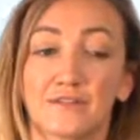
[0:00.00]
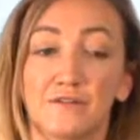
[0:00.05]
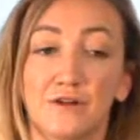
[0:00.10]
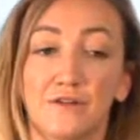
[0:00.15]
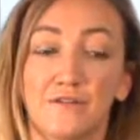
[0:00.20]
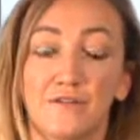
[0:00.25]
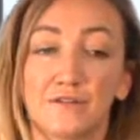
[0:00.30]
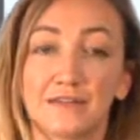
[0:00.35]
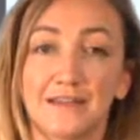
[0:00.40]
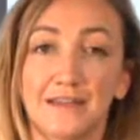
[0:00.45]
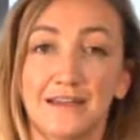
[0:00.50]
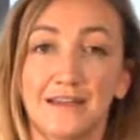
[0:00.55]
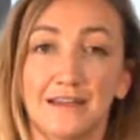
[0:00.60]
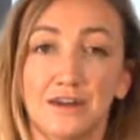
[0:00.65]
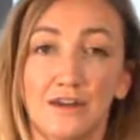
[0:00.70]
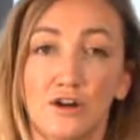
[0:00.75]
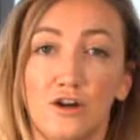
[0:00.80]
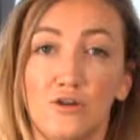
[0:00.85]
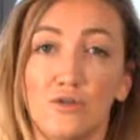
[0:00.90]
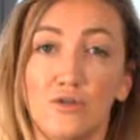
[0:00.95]
So if you're sitting
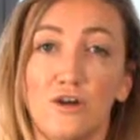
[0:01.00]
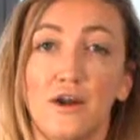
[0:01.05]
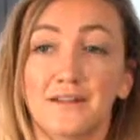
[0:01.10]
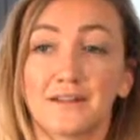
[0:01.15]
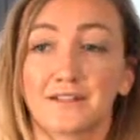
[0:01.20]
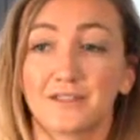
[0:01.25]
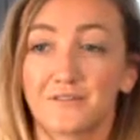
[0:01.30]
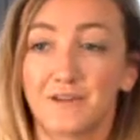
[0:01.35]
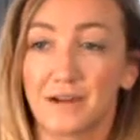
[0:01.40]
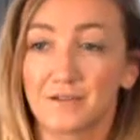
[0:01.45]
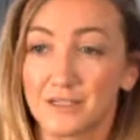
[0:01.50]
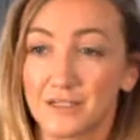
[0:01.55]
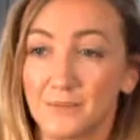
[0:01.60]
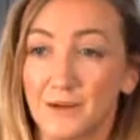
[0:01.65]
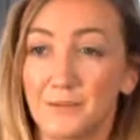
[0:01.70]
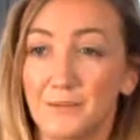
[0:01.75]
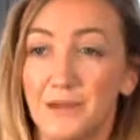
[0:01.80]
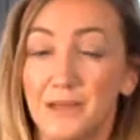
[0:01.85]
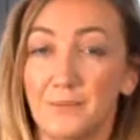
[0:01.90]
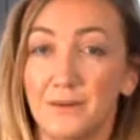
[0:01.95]
alone, not surrounded
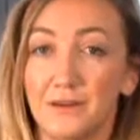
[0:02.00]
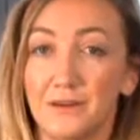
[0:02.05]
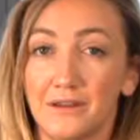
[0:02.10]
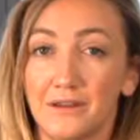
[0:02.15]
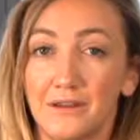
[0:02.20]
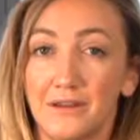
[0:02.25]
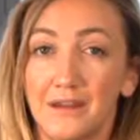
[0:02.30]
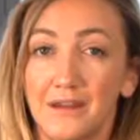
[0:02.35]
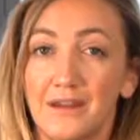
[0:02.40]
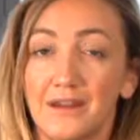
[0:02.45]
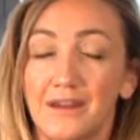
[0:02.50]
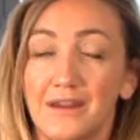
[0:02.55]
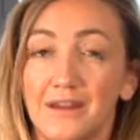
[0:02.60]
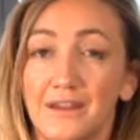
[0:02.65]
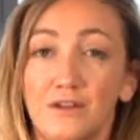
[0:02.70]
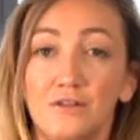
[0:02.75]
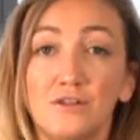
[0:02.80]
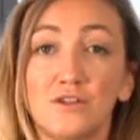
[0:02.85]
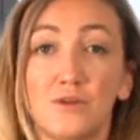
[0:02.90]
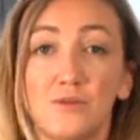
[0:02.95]
by people,
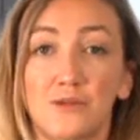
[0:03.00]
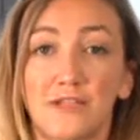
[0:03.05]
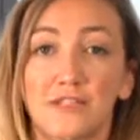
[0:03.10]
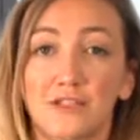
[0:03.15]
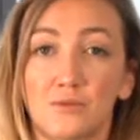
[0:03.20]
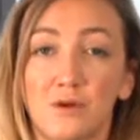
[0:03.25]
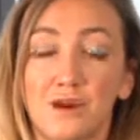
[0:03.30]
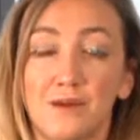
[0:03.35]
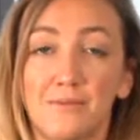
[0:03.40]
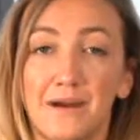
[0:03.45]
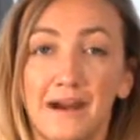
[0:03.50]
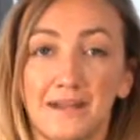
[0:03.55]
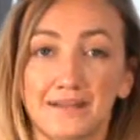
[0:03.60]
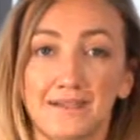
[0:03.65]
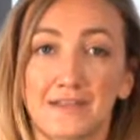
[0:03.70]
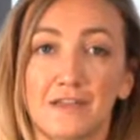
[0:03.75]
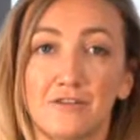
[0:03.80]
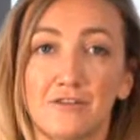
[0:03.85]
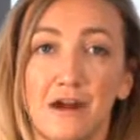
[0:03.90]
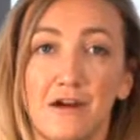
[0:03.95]
you don't need to wear a
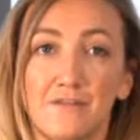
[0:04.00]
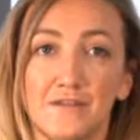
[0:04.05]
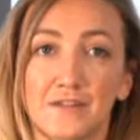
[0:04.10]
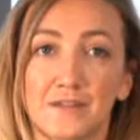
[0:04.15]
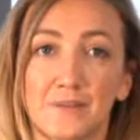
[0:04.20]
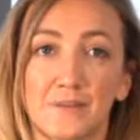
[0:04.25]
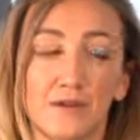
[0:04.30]
mask in your office.